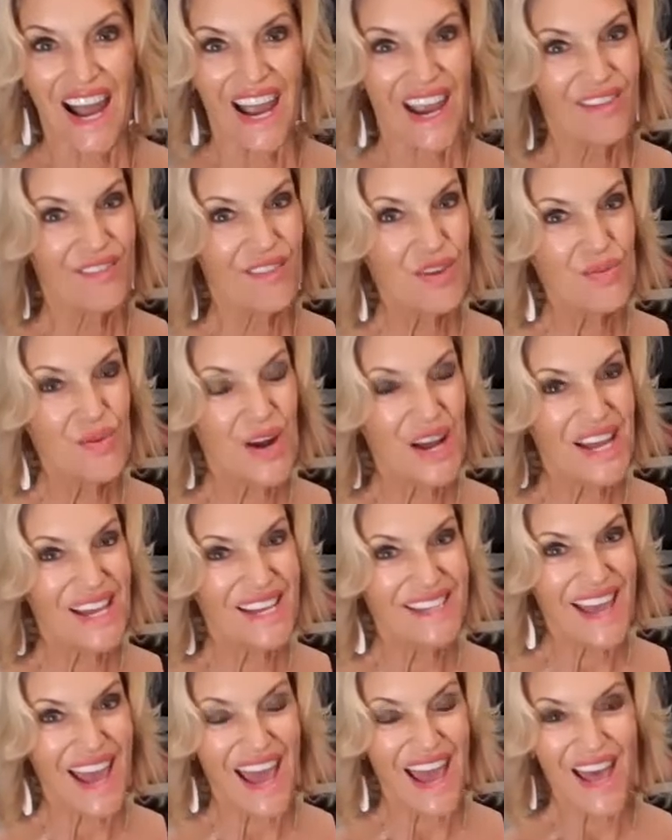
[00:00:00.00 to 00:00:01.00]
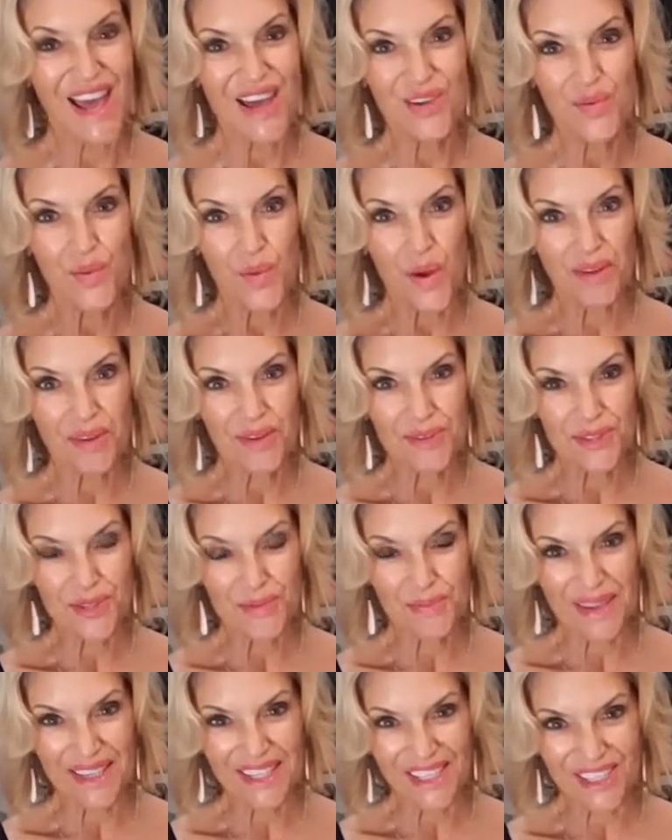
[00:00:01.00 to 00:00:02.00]
Hi, everyone, and welcome
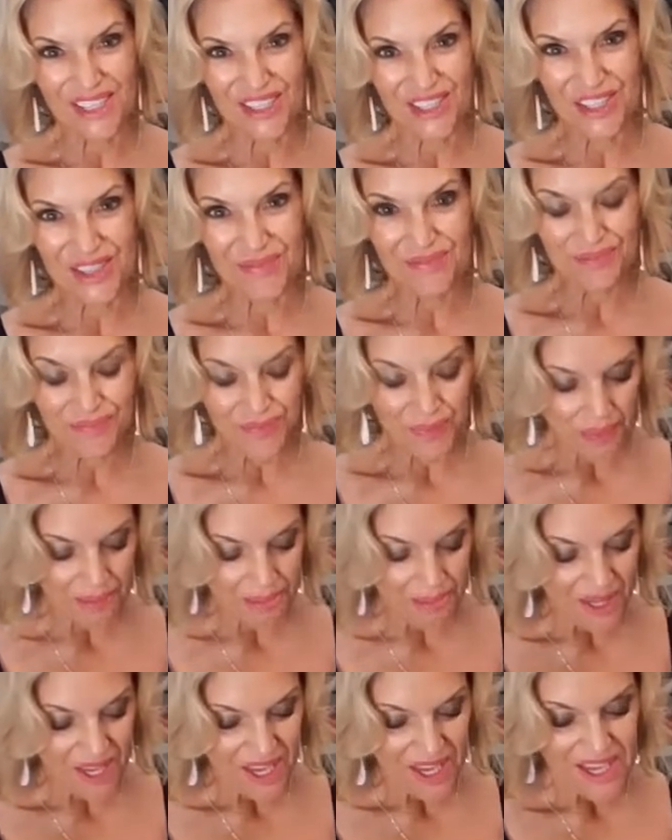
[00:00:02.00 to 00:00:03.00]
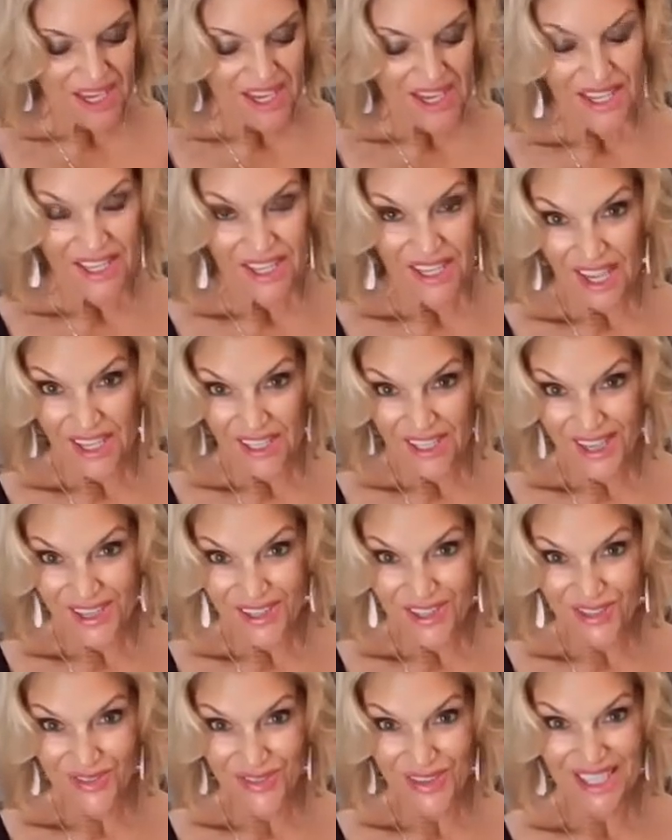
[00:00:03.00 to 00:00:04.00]
to my kitchen,
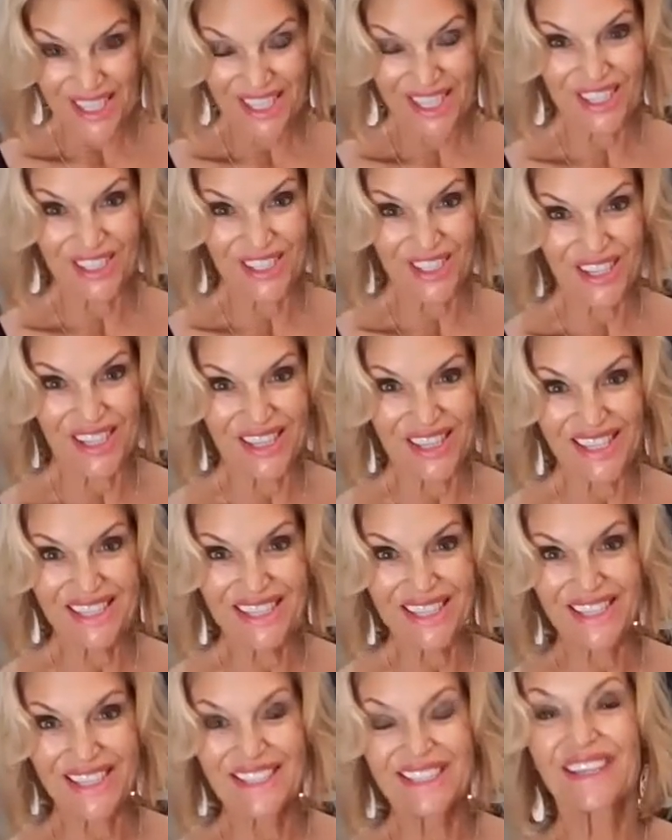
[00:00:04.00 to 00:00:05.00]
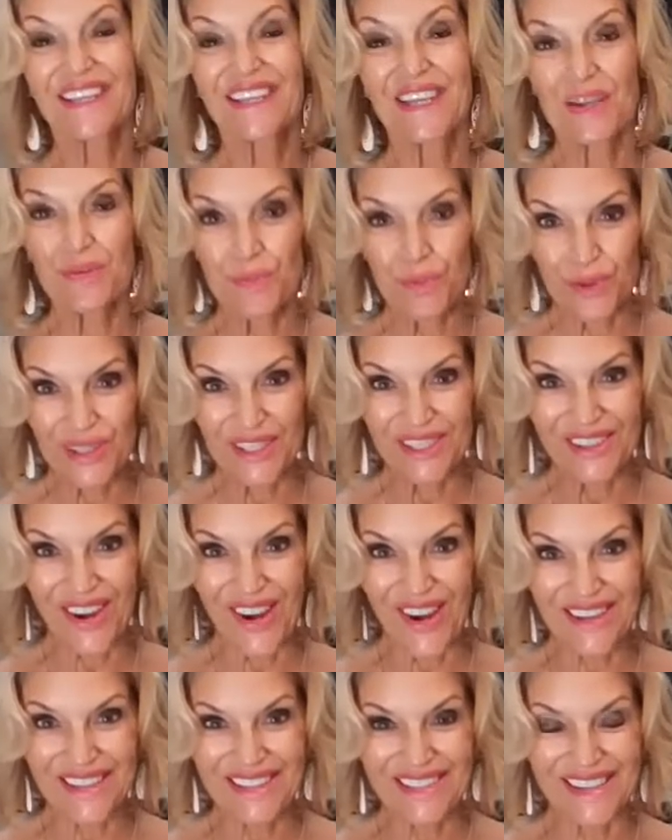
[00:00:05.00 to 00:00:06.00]
KK Spit Kitchen. This is Kimberly
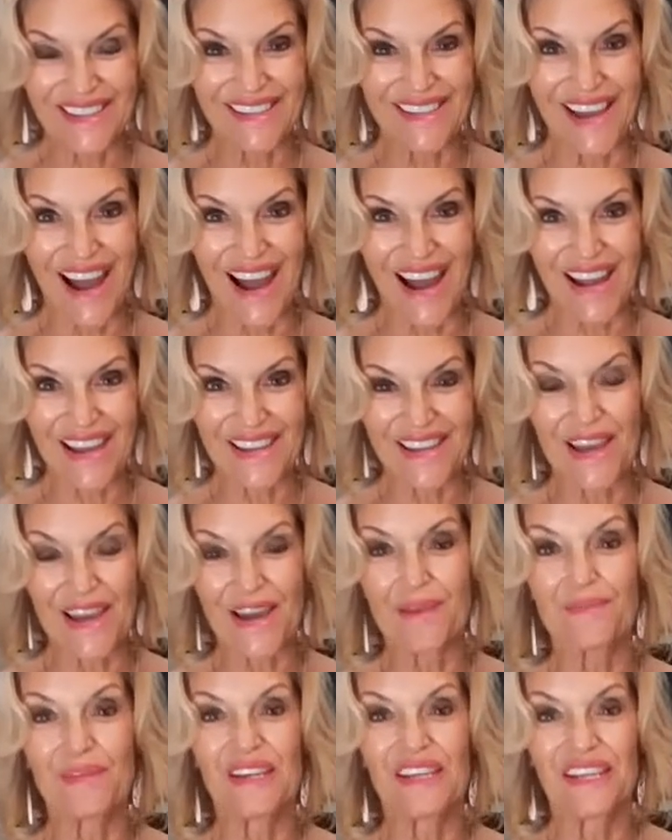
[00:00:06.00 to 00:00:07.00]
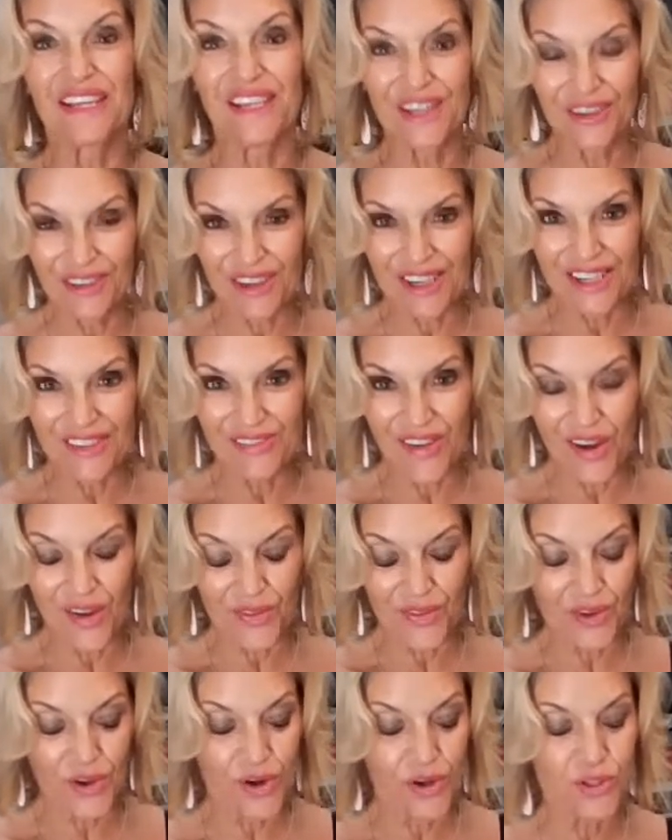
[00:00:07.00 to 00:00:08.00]
Knox, and I am an integrative
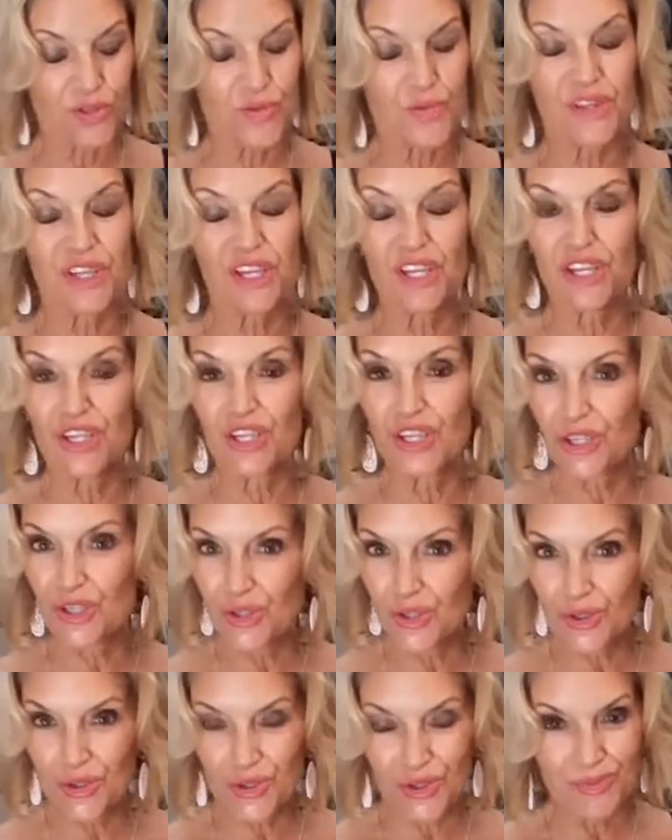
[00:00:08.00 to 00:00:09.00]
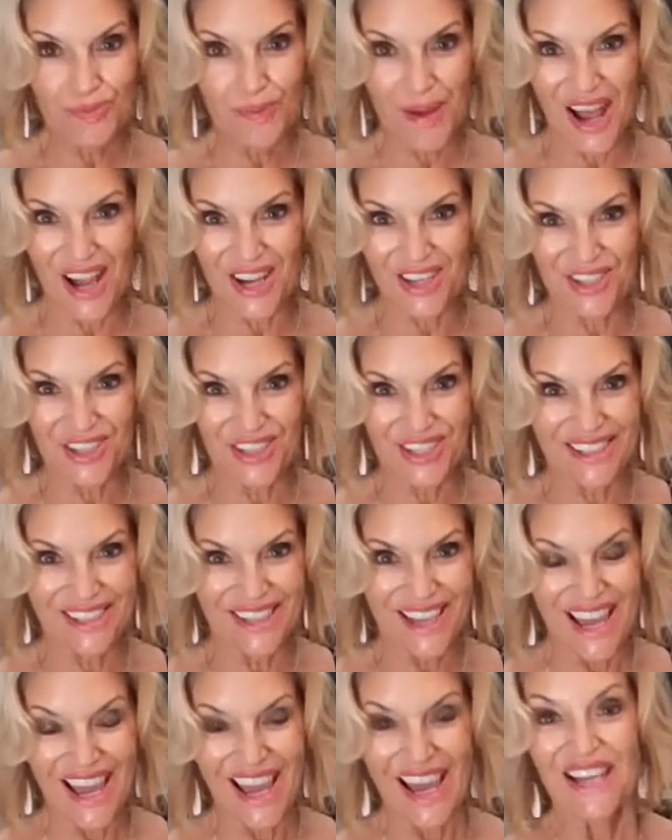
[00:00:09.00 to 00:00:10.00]
health coach with a huge
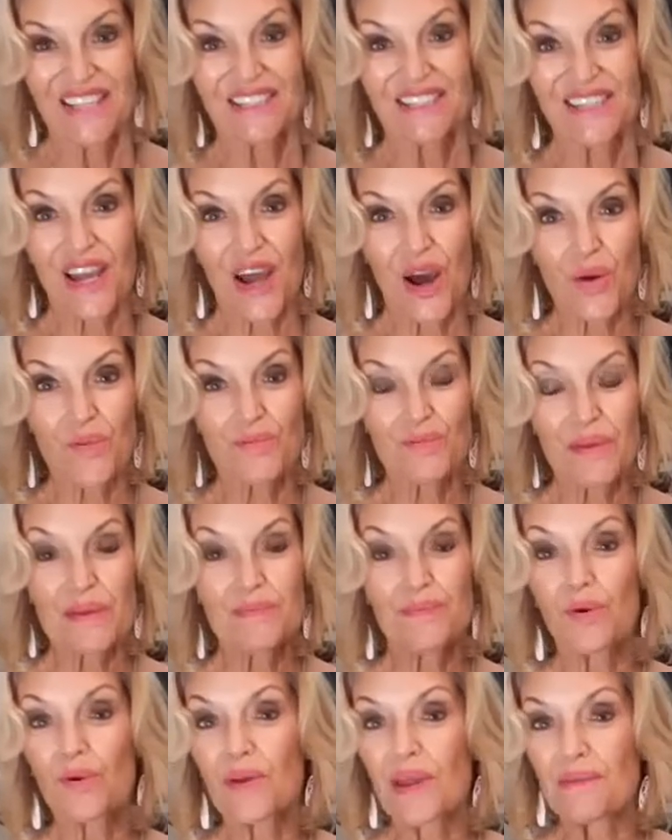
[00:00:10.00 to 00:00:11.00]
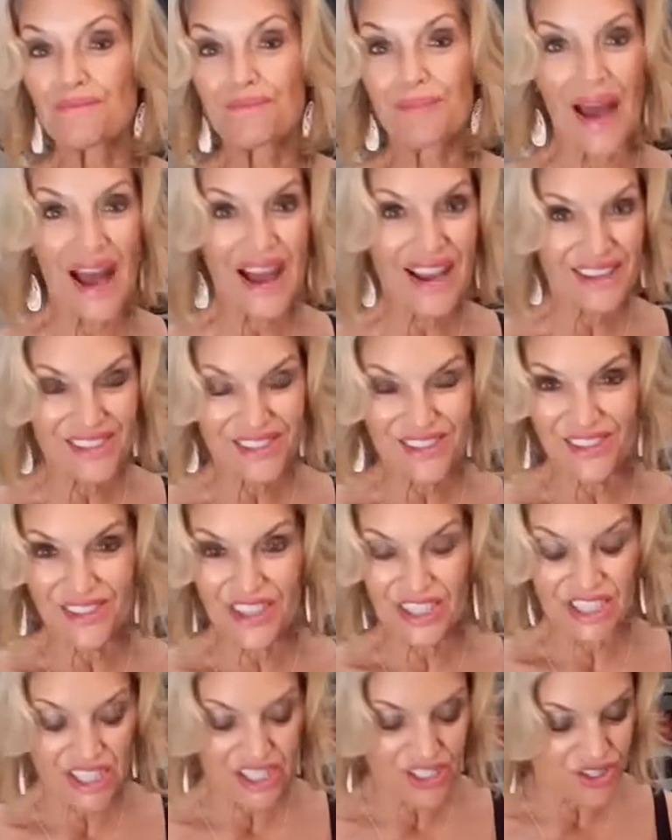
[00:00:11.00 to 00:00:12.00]
passion to help people get back into
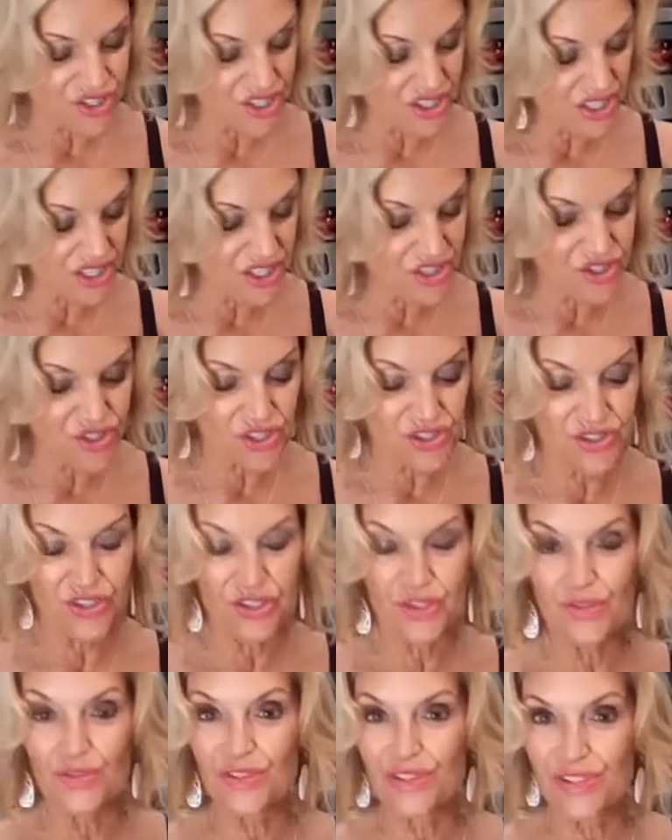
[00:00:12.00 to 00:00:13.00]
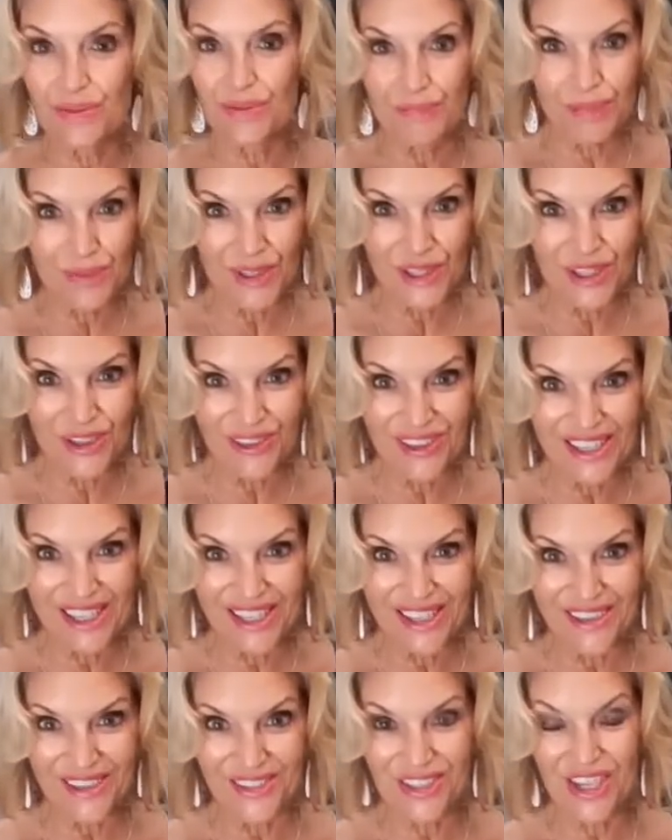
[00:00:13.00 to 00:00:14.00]
the kitchen and just use simple
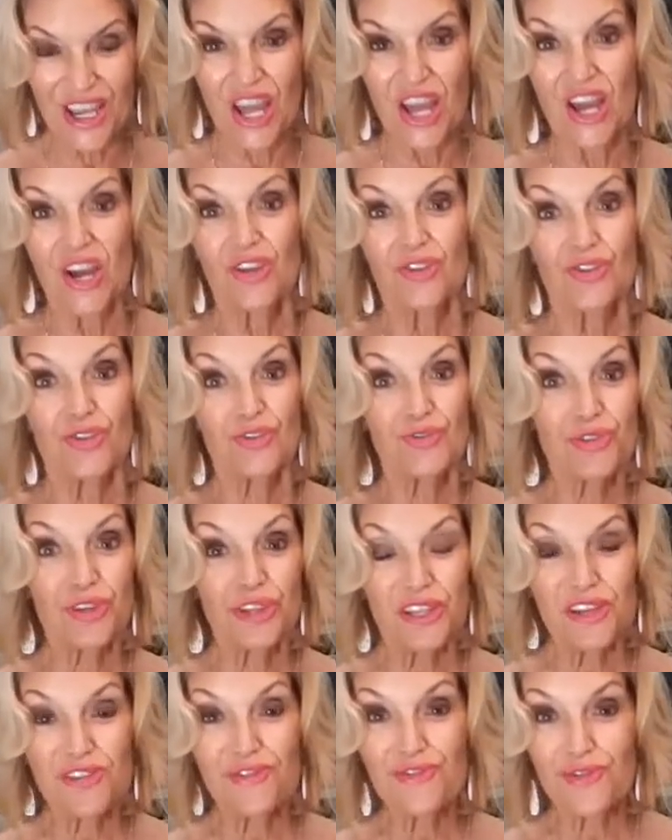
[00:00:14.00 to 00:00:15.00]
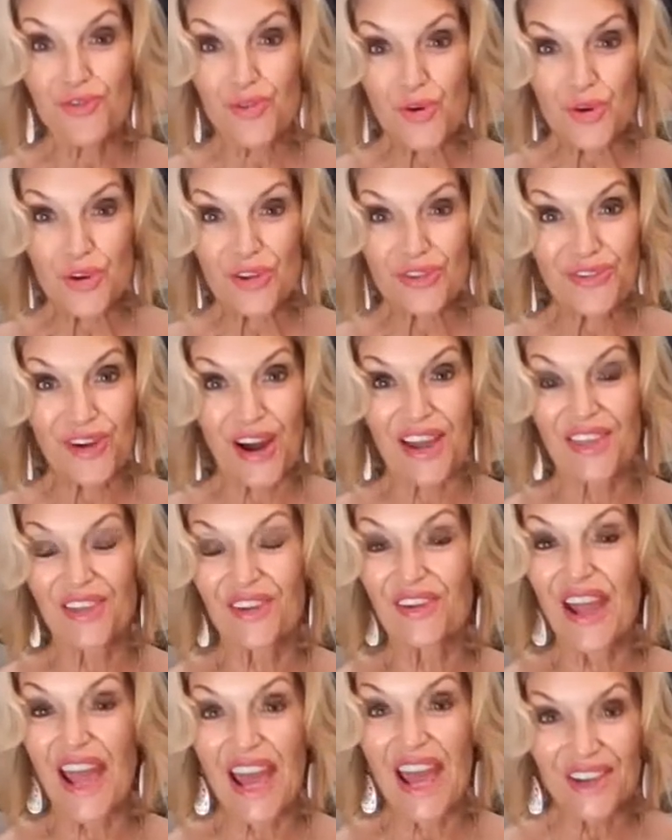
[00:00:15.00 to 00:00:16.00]
ingredients to really fortify
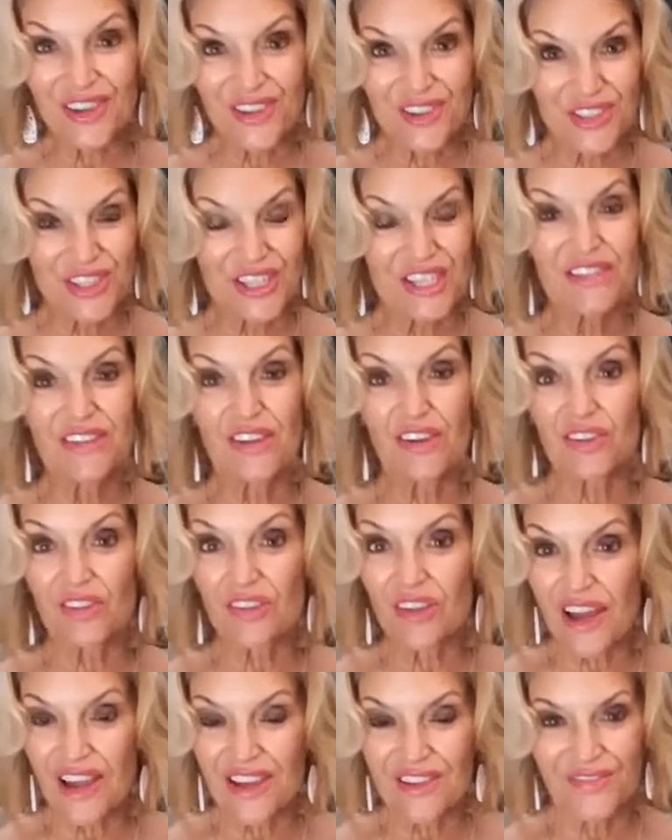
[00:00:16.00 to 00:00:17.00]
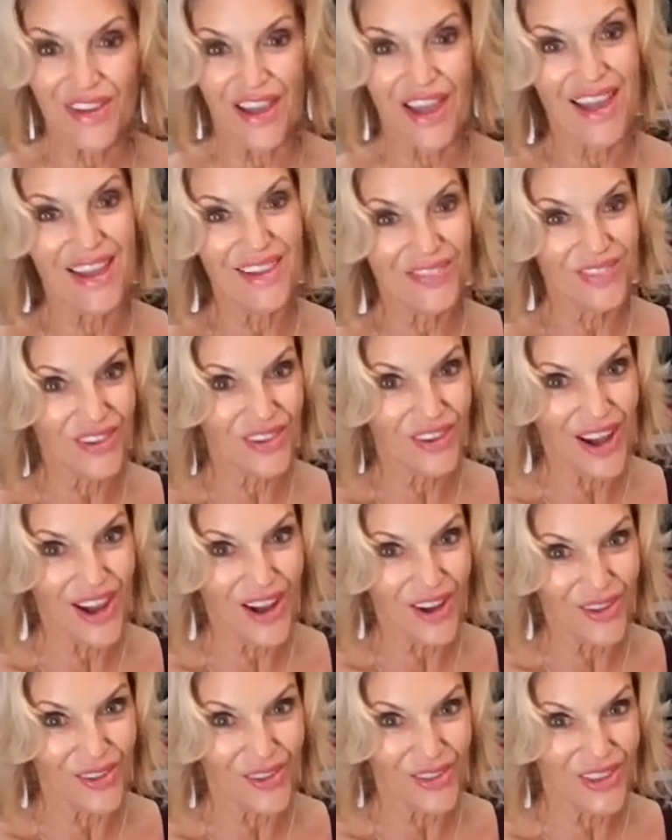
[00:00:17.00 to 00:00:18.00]
their energy, their life, and their
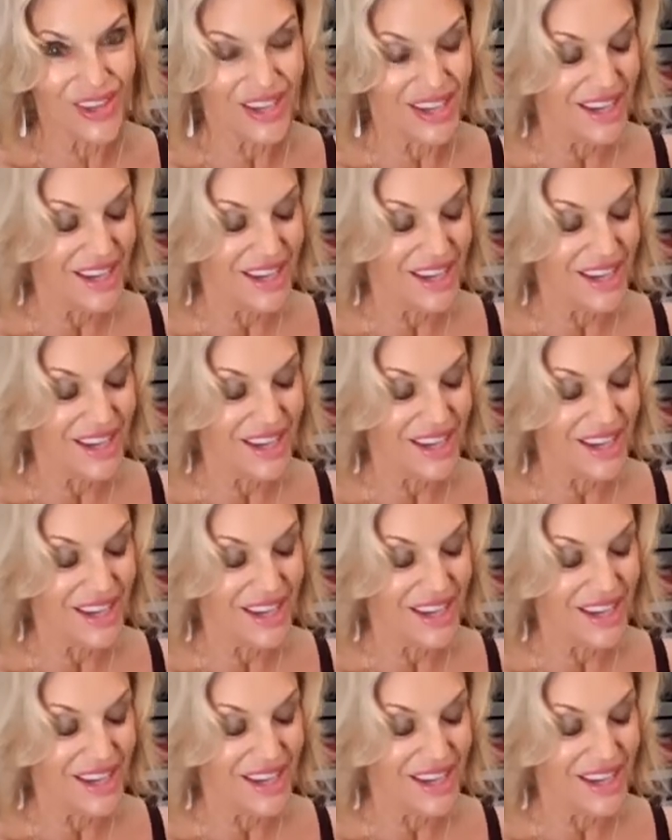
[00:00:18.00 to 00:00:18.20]
health.